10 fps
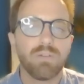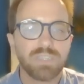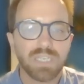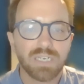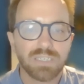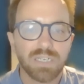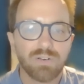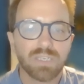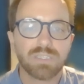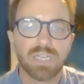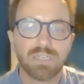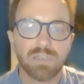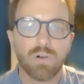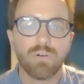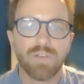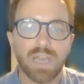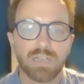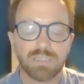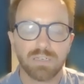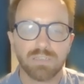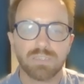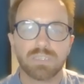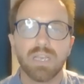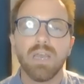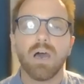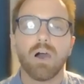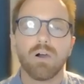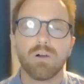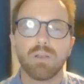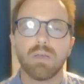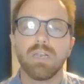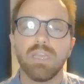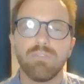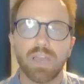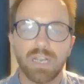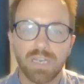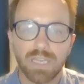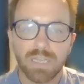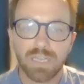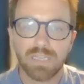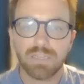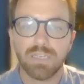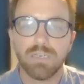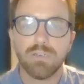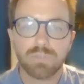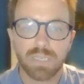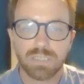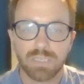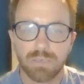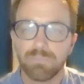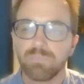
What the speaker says: Engineering Center of Excellence. I'll leave a link in the newsletter.